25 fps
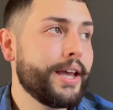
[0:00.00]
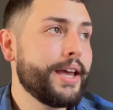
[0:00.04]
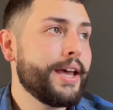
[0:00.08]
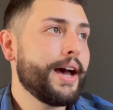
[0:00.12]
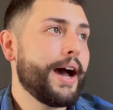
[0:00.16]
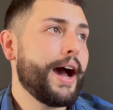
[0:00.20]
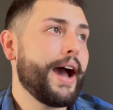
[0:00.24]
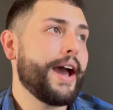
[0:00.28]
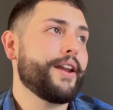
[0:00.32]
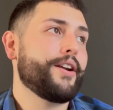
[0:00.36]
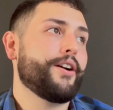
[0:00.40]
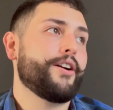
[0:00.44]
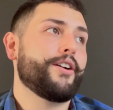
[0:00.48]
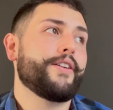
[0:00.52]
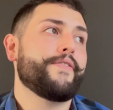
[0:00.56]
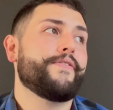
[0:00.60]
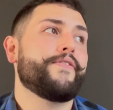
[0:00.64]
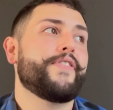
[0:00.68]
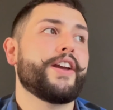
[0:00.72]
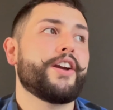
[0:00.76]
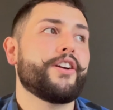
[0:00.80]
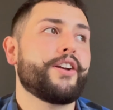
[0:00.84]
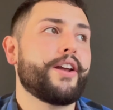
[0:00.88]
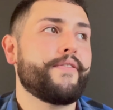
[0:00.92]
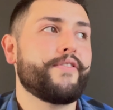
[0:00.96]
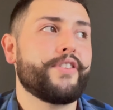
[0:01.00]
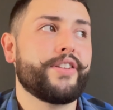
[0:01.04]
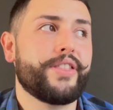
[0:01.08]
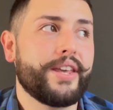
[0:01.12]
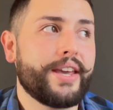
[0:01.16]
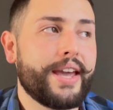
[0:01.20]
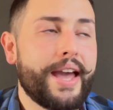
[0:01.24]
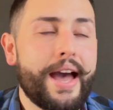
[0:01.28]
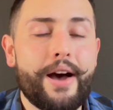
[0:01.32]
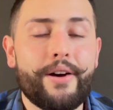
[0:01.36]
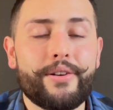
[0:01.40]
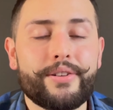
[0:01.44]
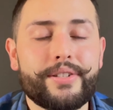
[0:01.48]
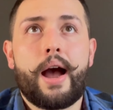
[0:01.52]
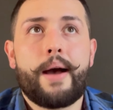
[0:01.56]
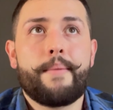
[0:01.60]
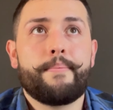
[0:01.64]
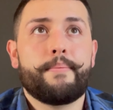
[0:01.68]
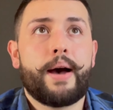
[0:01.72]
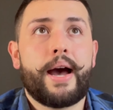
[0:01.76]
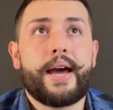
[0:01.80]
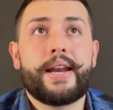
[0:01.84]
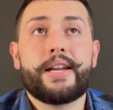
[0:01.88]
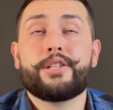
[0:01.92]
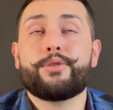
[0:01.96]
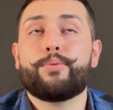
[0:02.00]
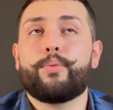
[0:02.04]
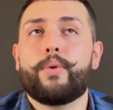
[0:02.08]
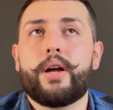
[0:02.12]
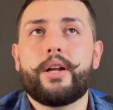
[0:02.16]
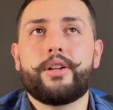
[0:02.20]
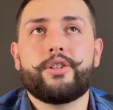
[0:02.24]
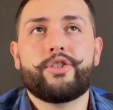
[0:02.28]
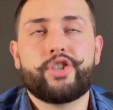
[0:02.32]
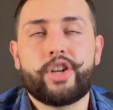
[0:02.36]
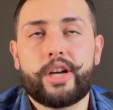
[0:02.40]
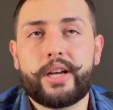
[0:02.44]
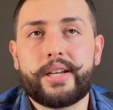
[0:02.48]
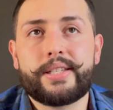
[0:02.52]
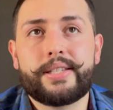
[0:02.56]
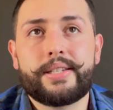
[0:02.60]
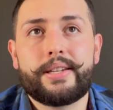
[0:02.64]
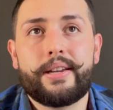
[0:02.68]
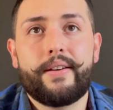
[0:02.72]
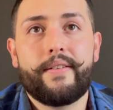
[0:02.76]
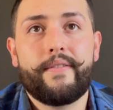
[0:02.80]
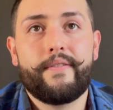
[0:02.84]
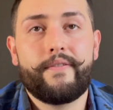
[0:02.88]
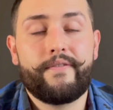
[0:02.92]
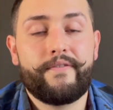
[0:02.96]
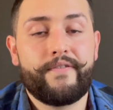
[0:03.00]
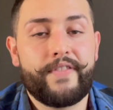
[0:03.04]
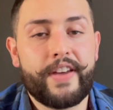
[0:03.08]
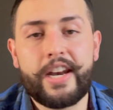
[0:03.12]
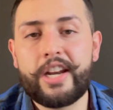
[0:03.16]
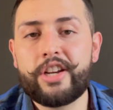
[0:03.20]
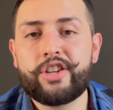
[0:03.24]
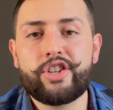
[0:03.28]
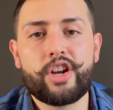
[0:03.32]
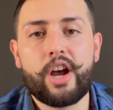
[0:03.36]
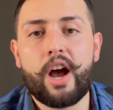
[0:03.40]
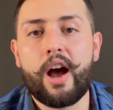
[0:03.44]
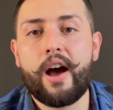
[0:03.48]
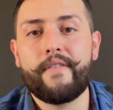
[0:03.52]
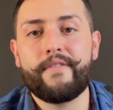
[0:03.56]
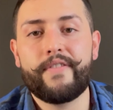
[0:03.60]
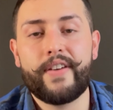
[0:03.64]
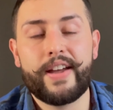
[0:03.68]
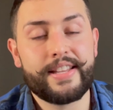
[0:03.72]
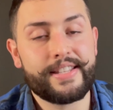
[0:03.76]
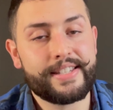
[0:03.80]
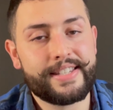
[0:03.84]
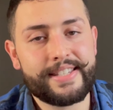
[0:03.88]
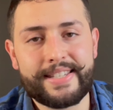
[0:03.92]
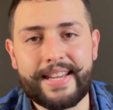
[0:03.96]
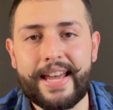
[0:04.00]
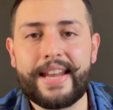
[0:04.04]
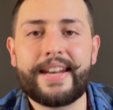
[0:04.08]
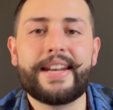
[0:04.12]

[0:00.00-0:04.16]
I had already figured everything out. I might as well just finish off and send